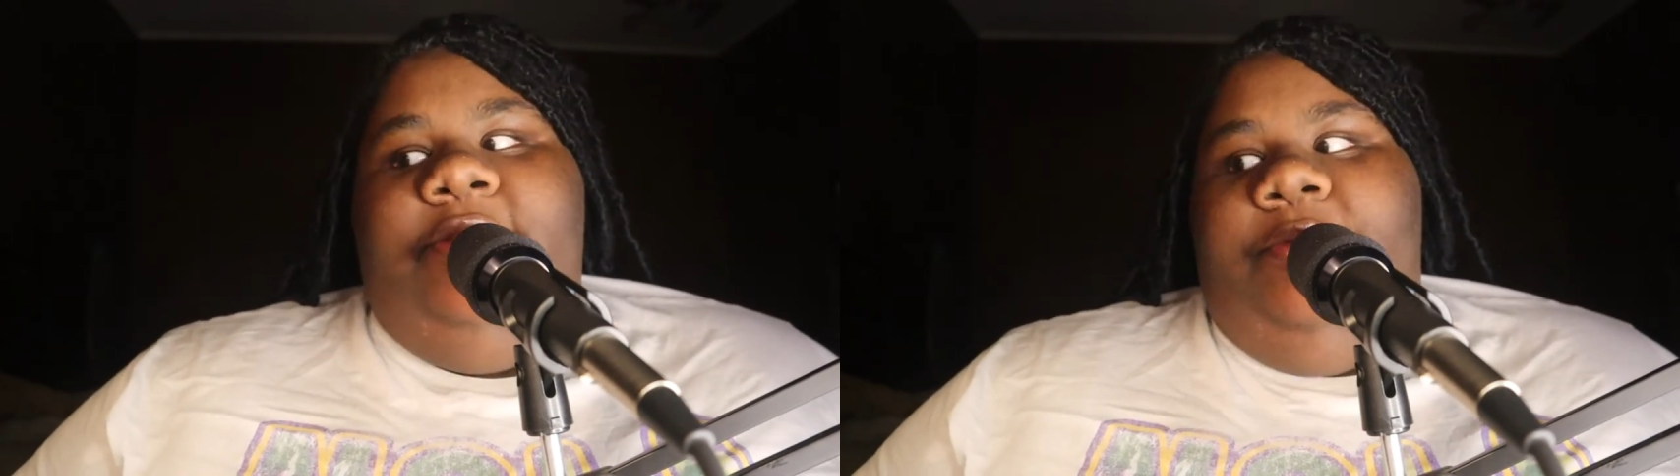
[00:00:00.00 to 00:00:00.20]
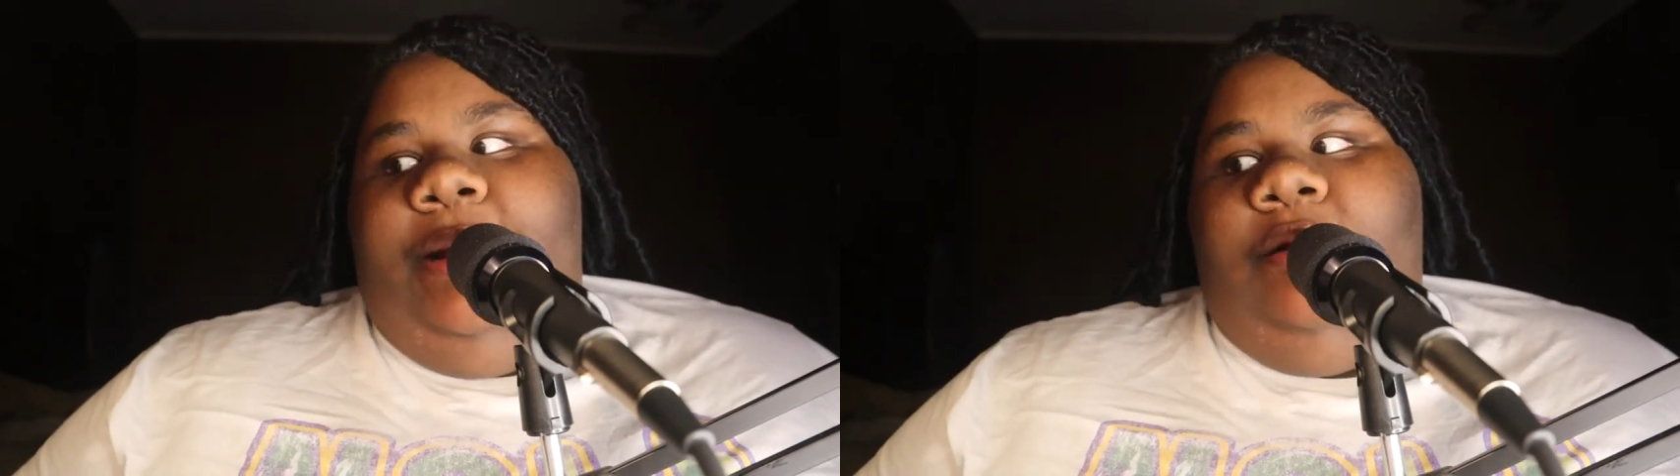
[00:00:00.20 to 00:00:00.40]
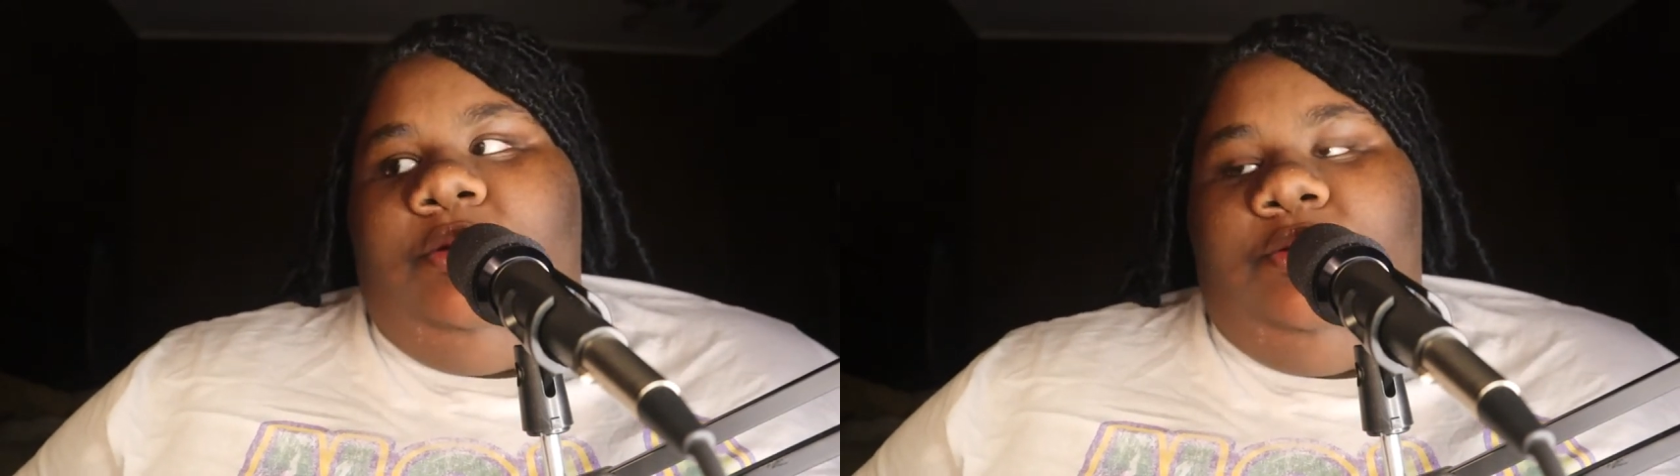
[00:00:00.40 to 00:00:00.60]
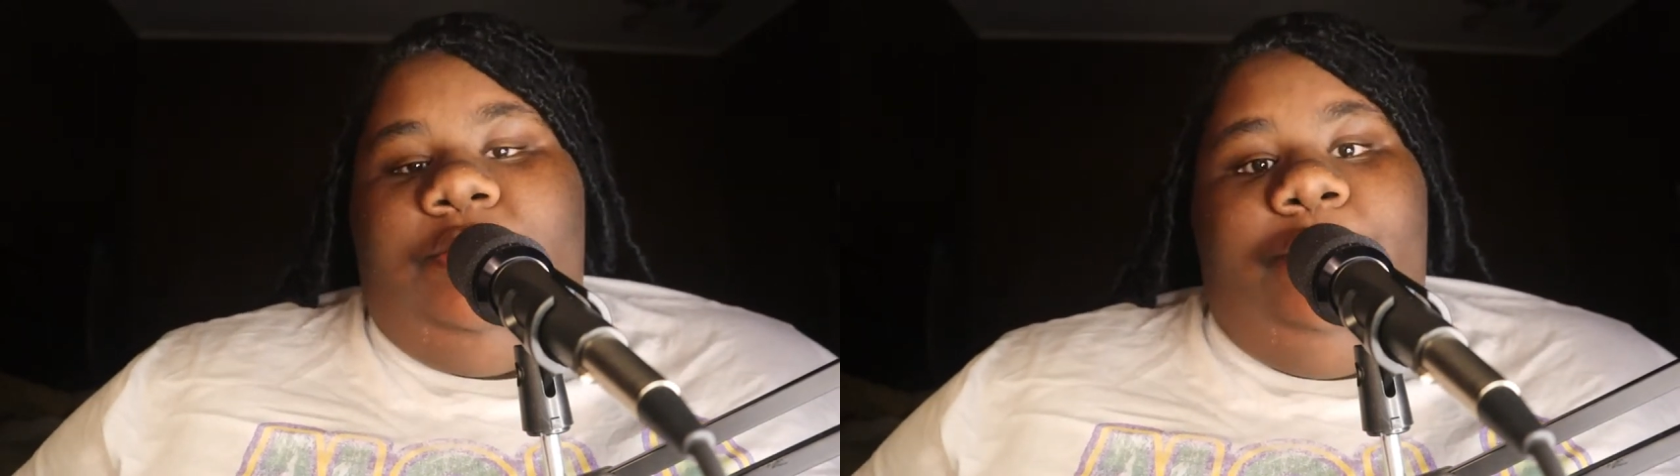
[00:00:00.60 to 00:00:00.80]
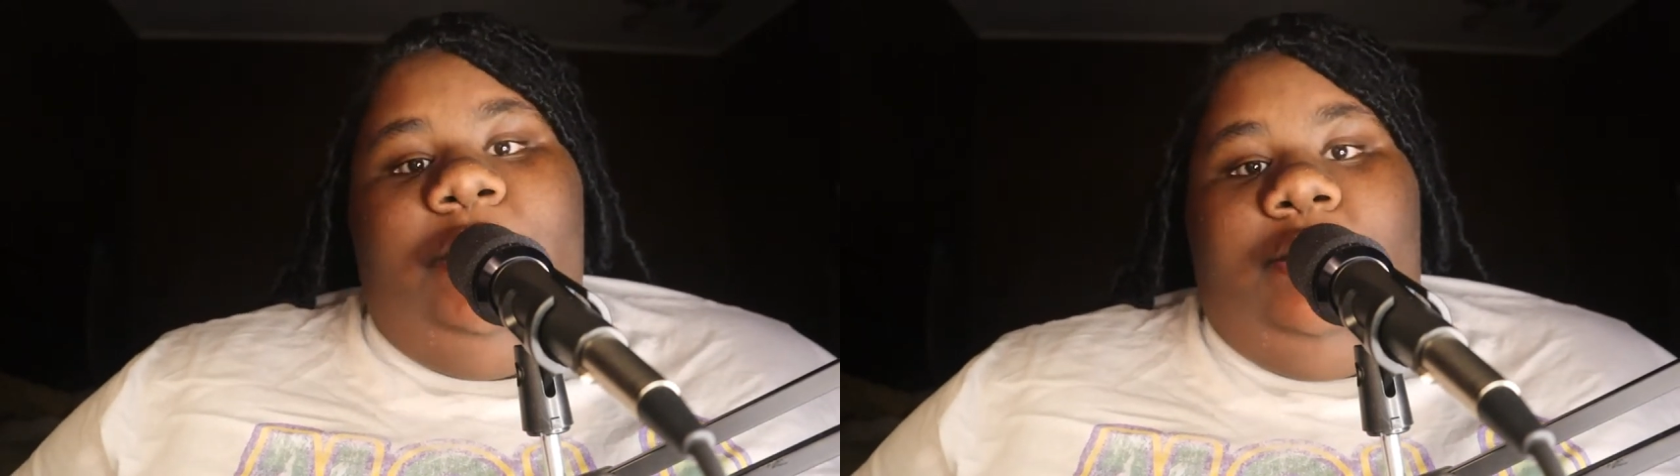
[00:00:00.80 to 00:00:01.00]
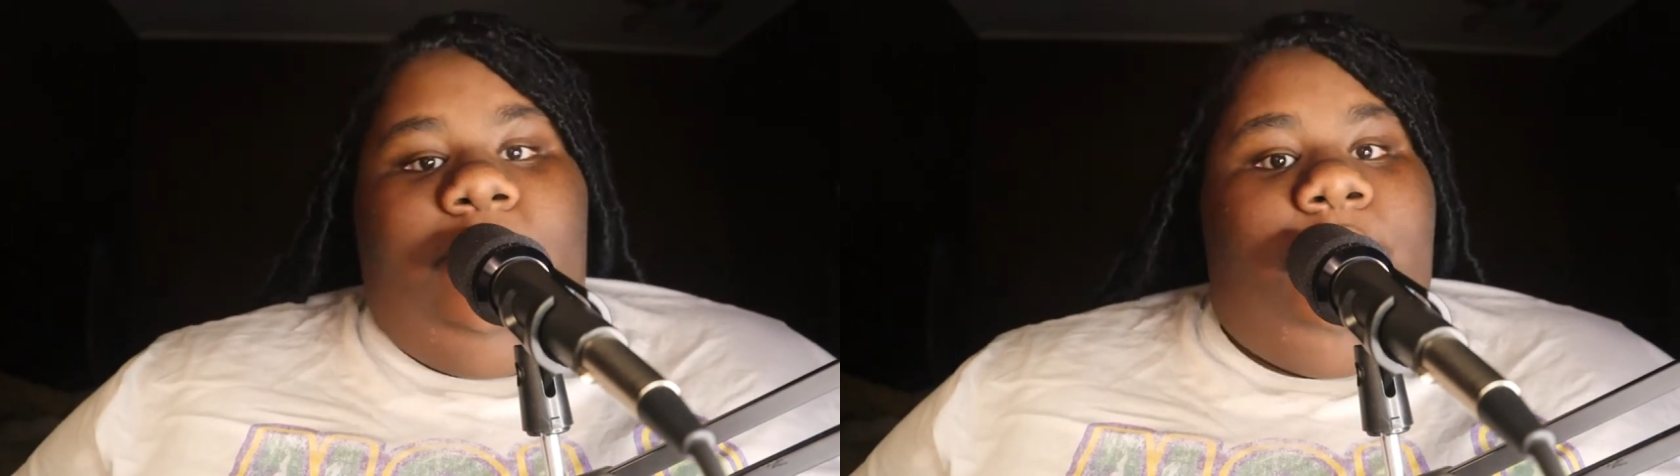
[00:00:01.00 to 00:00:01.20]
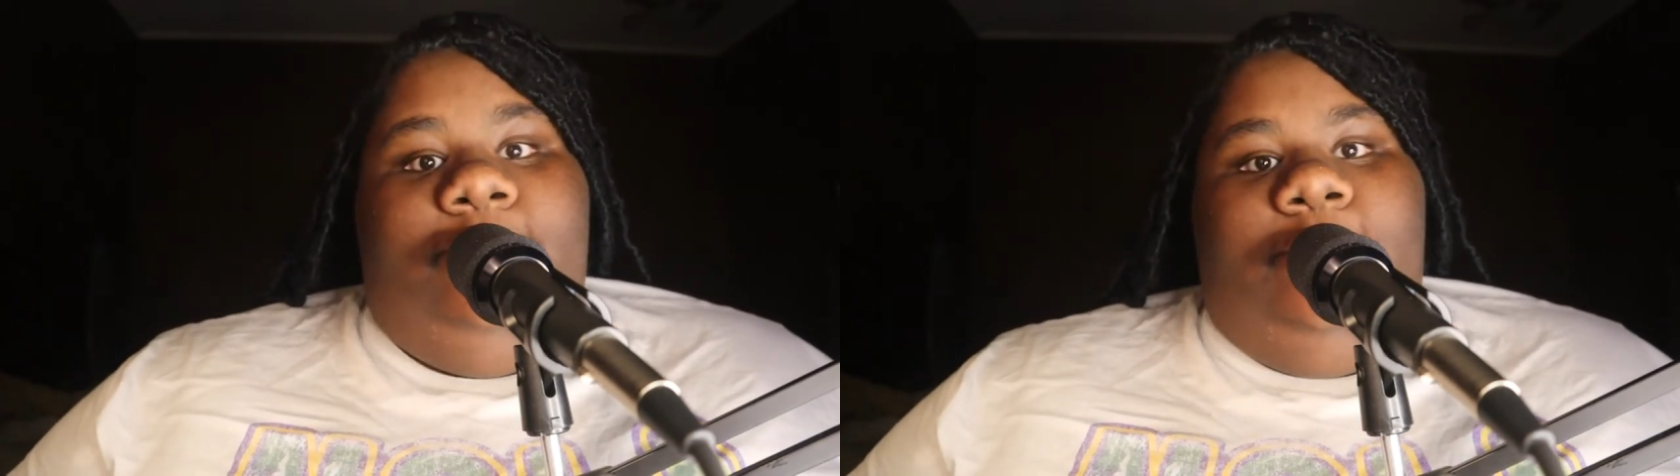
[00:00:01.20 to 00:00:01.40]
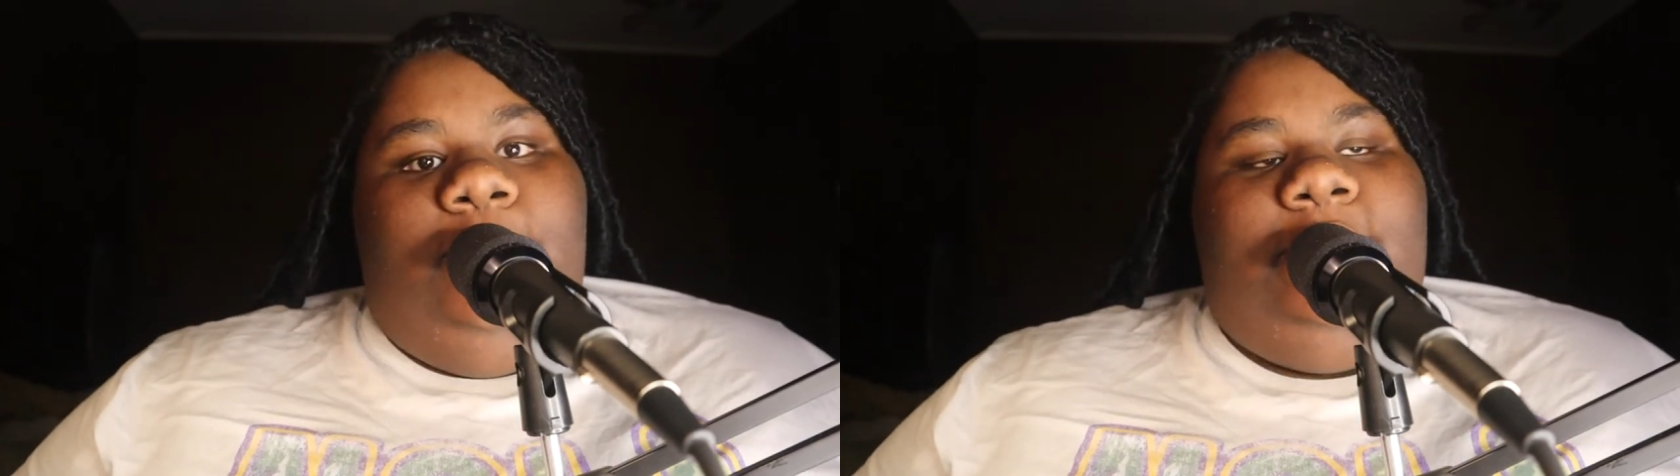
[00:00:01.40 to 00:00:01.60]
everybody on social media
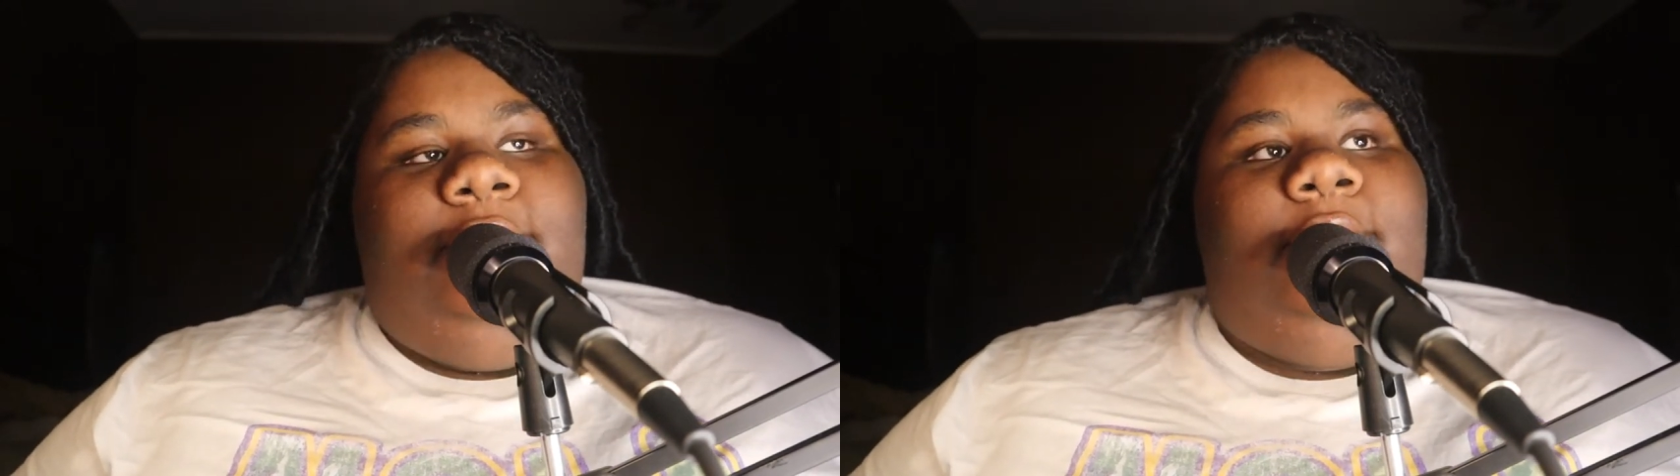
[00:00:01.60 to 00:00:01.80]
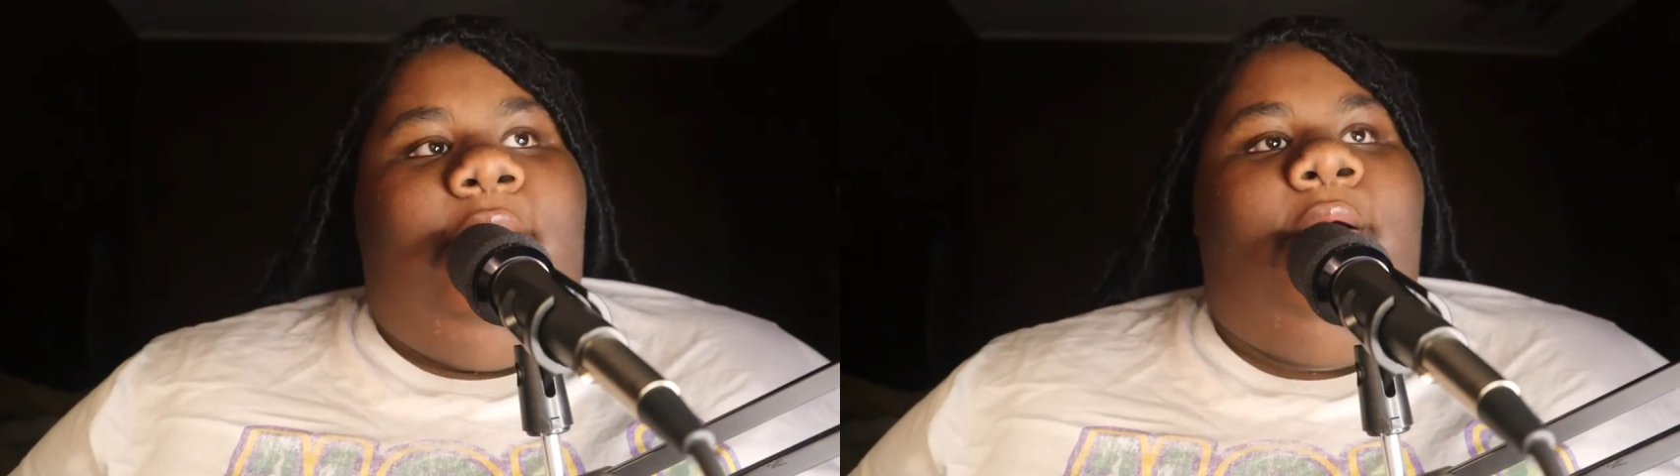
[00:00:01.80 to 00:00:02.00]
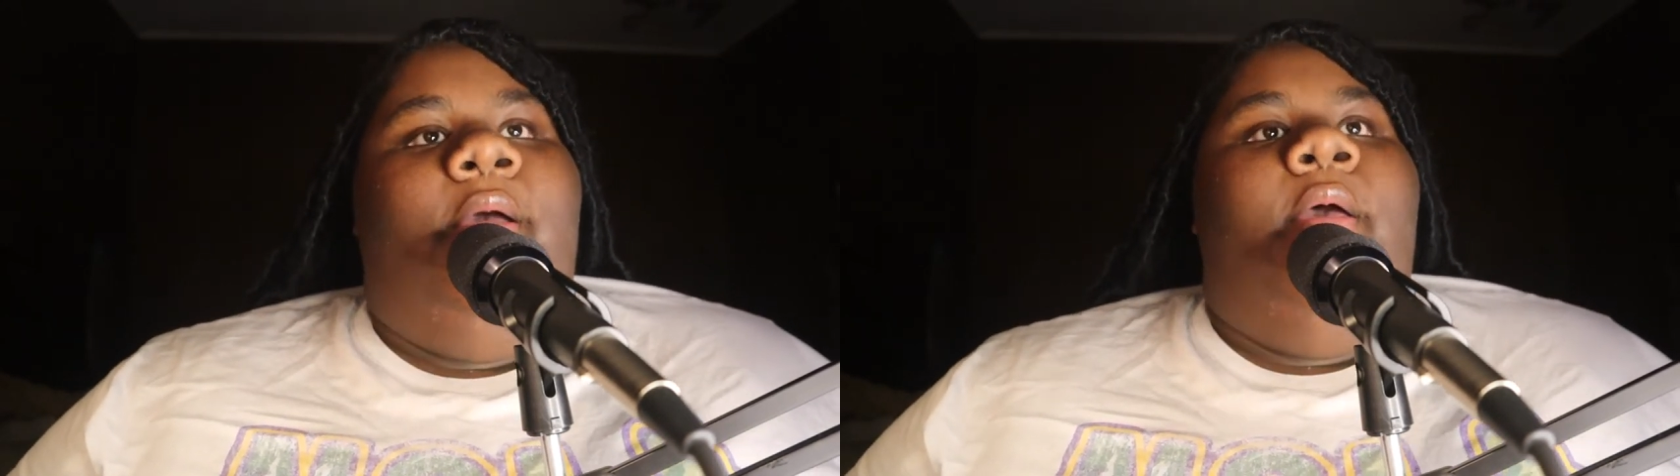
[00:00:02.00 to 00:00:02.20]
influences now.